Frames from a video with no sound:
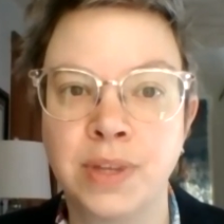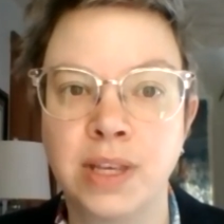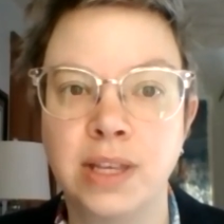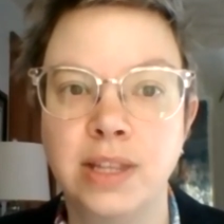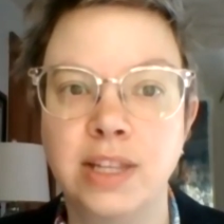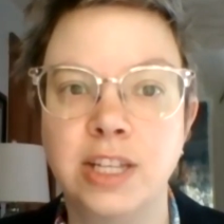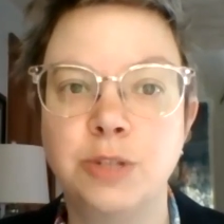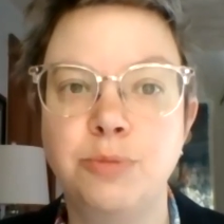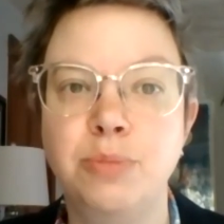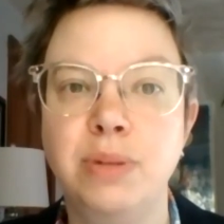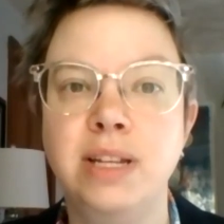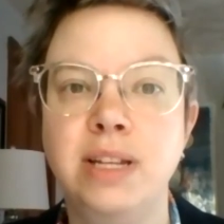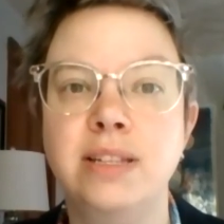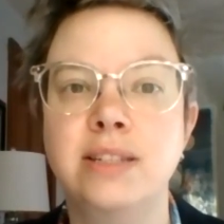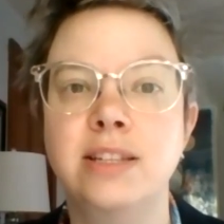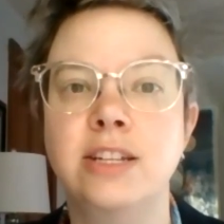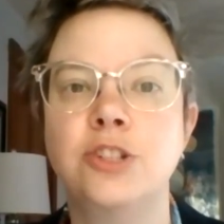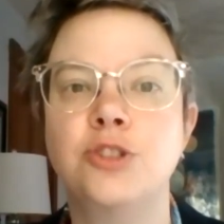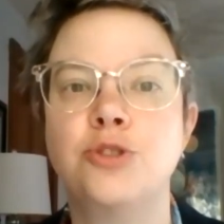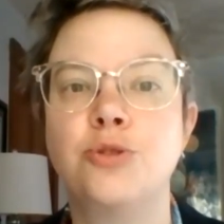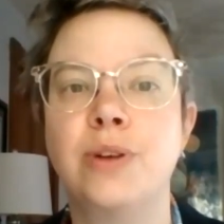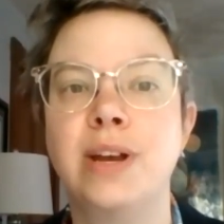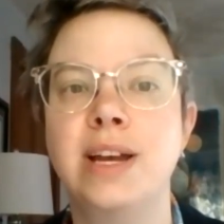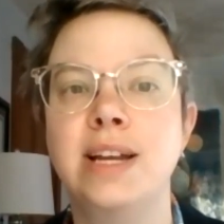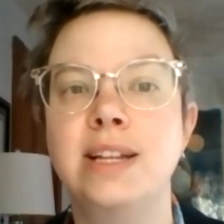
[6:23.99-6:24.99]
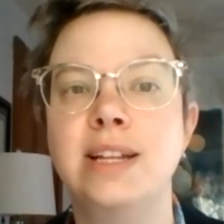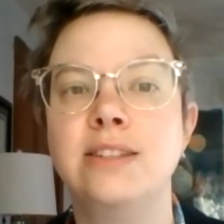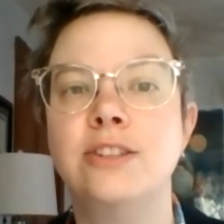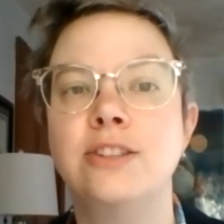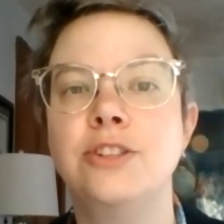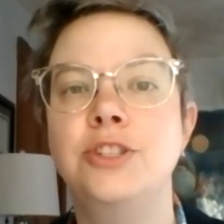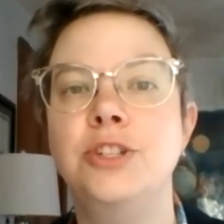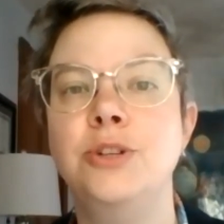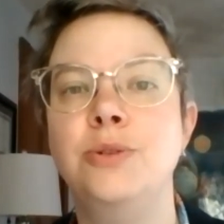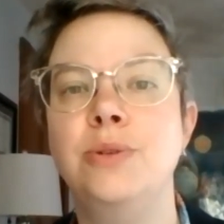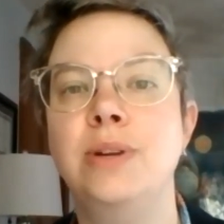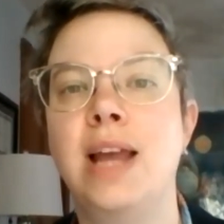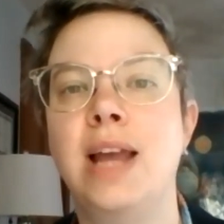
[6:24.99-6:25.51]
This means that trans
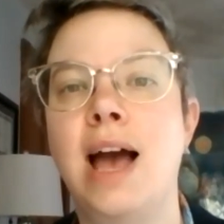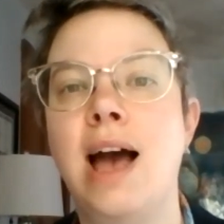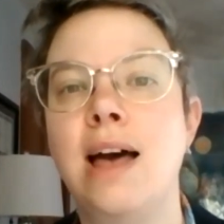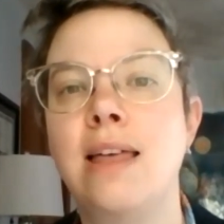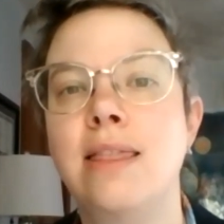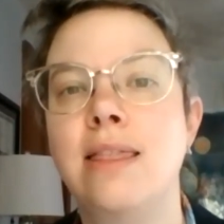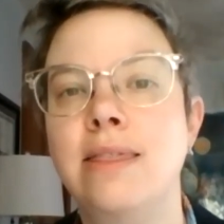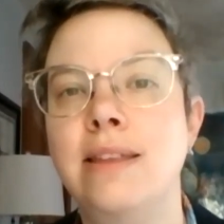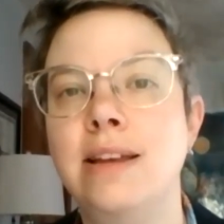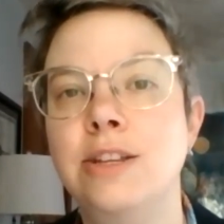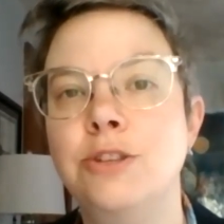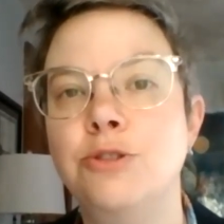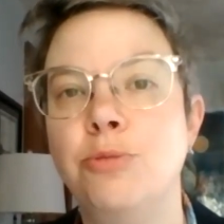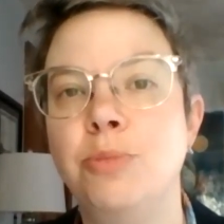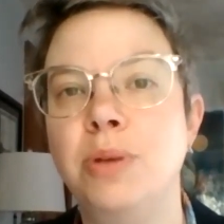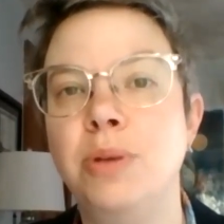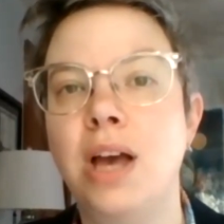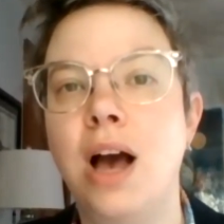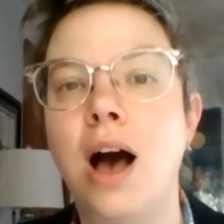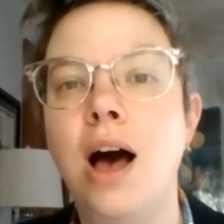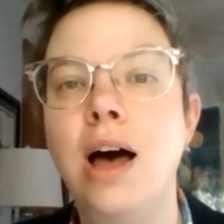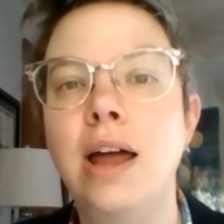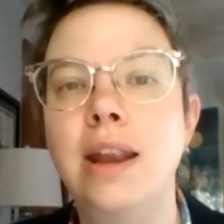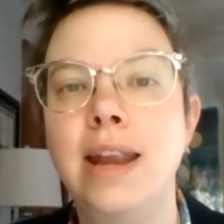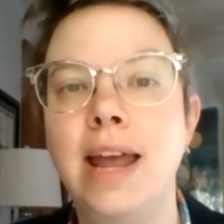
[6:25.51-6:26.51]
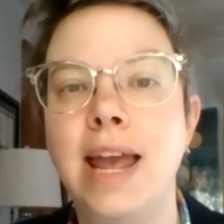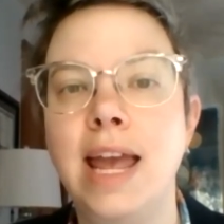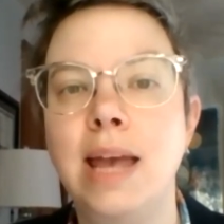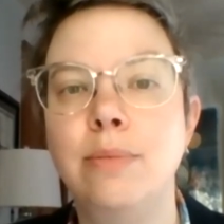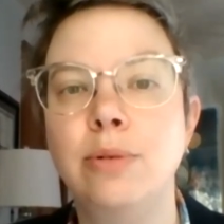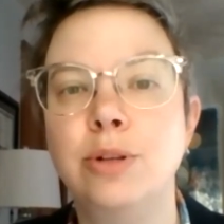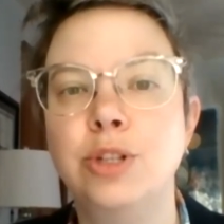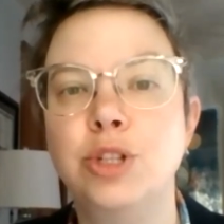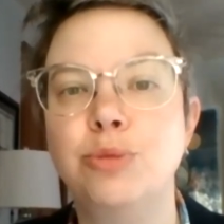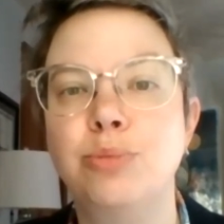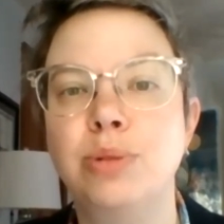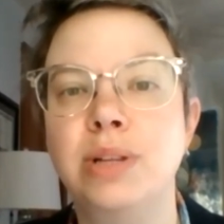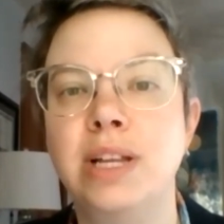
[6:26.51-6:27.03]
student athletes will be unable
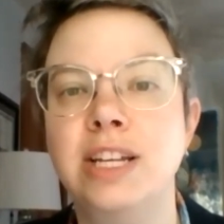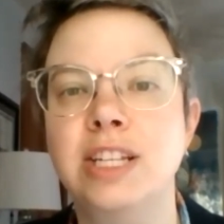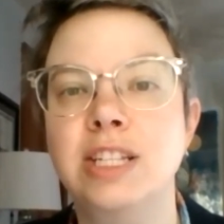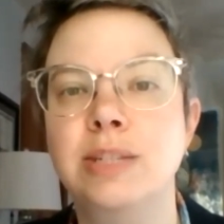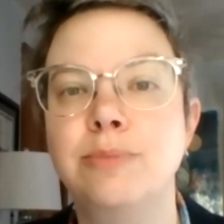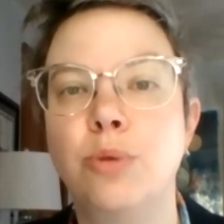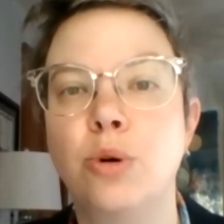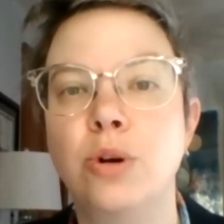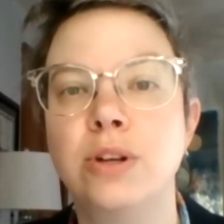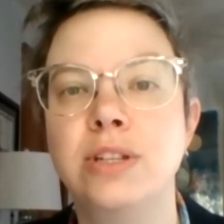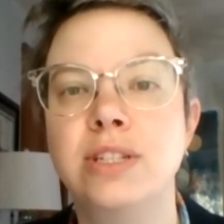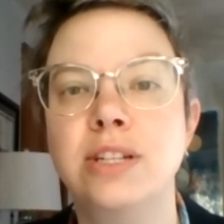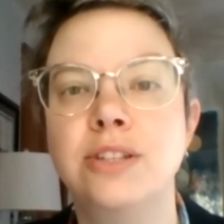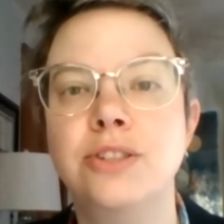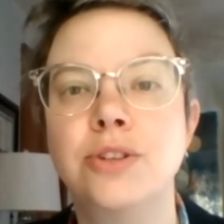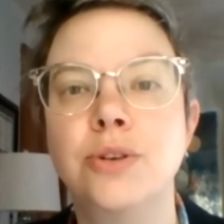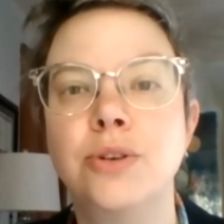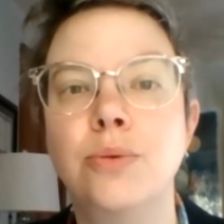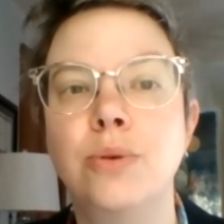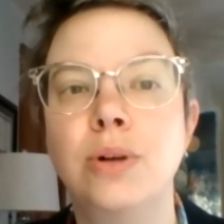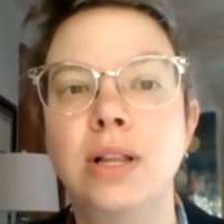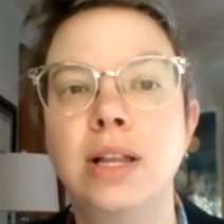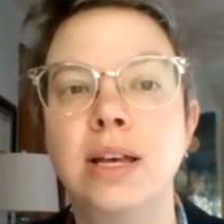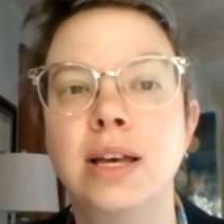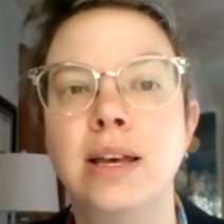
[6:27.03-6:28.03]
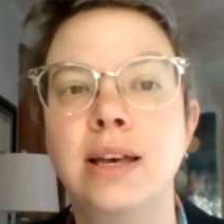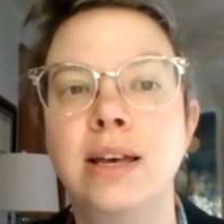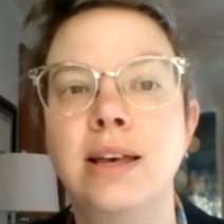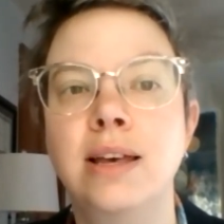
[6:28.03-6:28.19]
to play sports at school,